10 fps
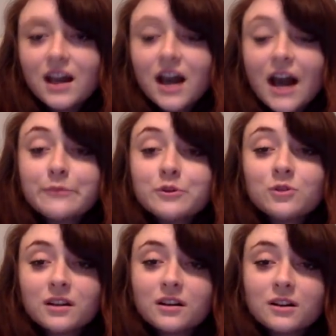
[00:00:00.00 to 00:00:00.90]
I'm
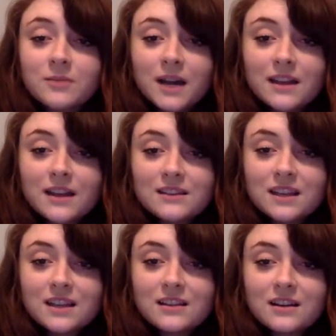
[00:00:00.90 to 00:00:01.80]
triggered by that,
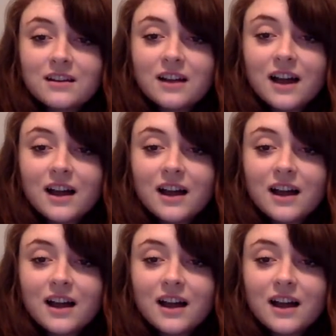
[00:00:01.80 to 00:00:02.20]
Taylor.